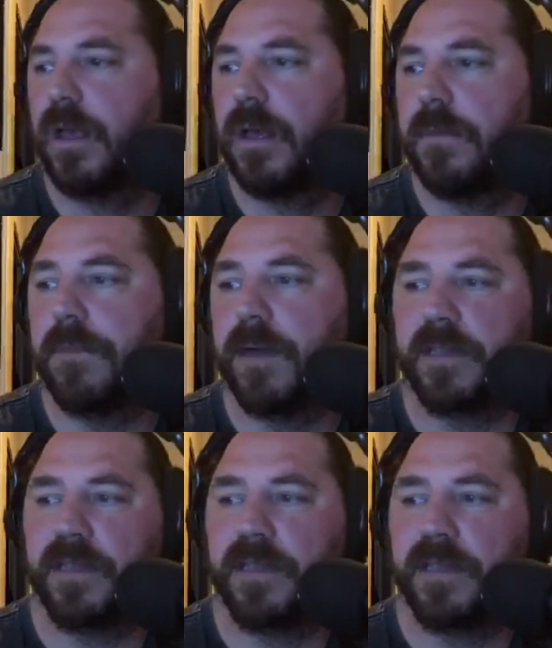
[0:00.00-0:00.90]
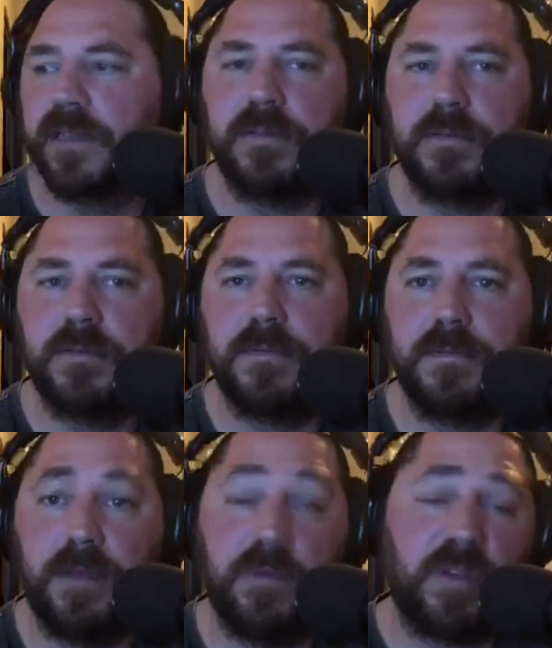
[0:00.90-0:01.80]
But
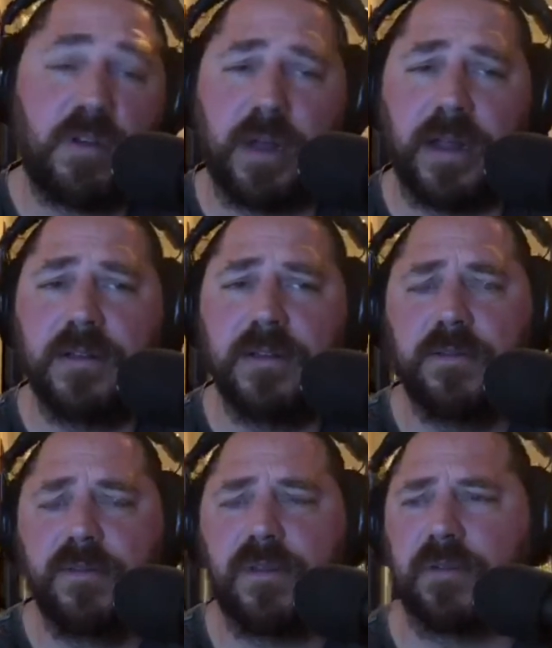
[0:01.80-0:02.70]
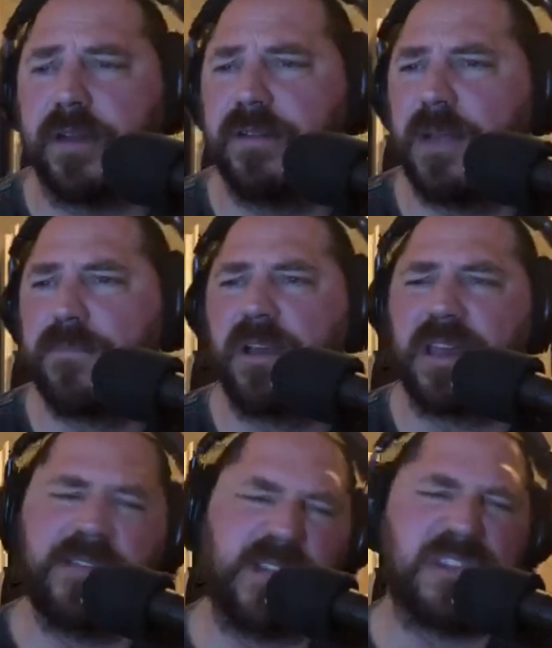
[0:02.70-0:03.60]
it was all right. It was all right. I'd probably
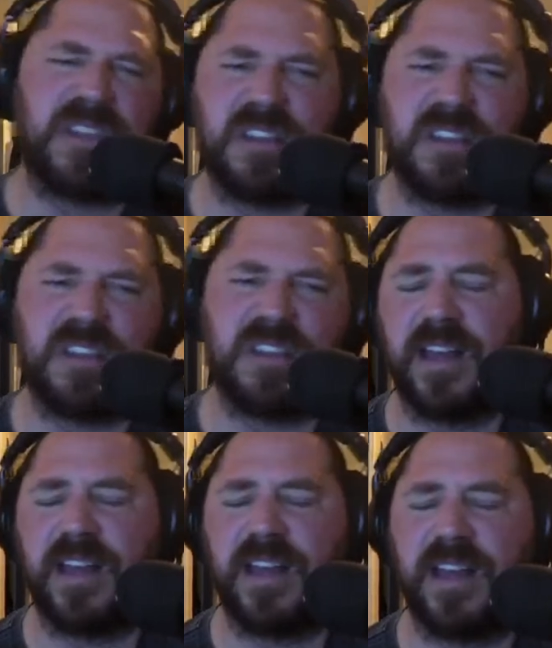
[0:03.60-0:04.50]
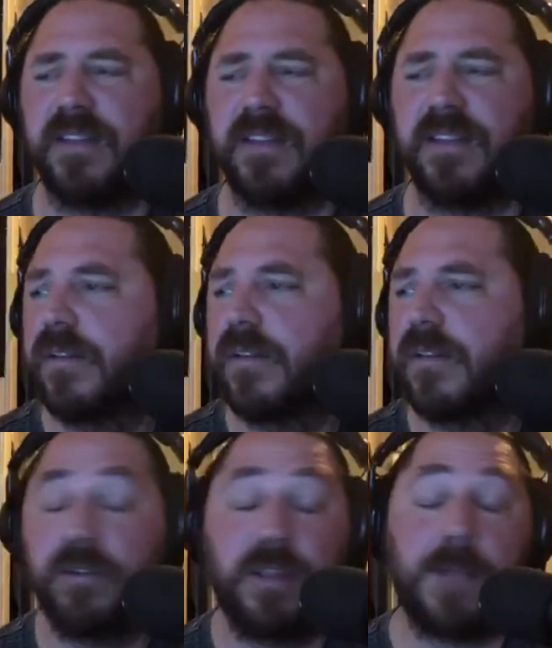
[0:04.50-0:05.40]
give it a 6 out of 10. I know a
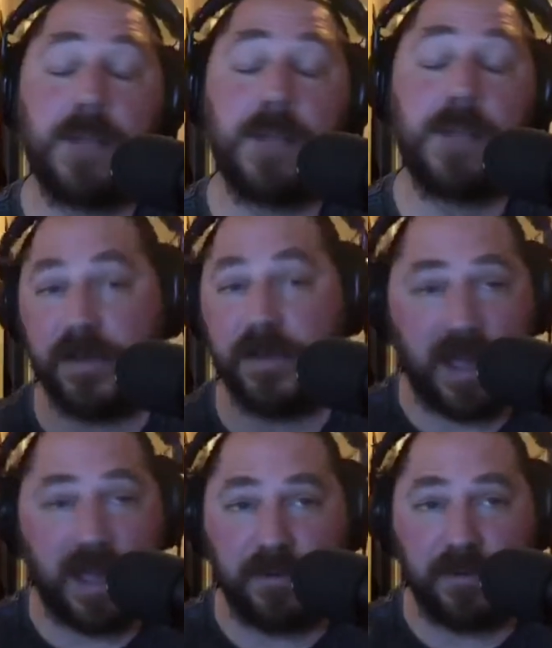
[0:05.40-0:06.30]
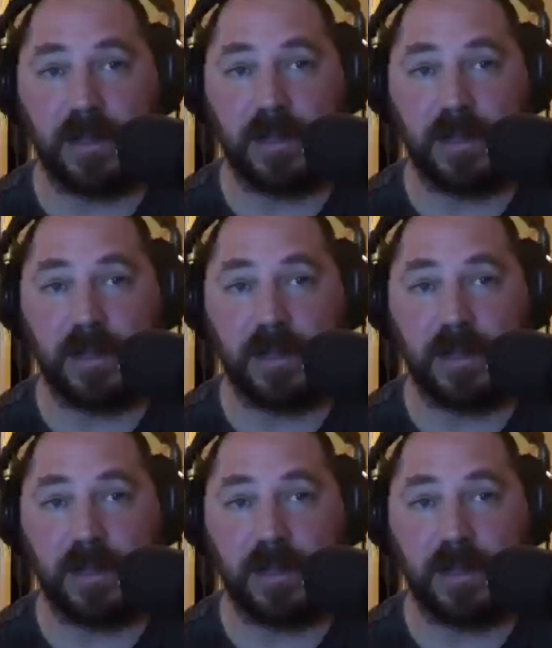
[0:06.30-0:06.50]
lot of people love that movie.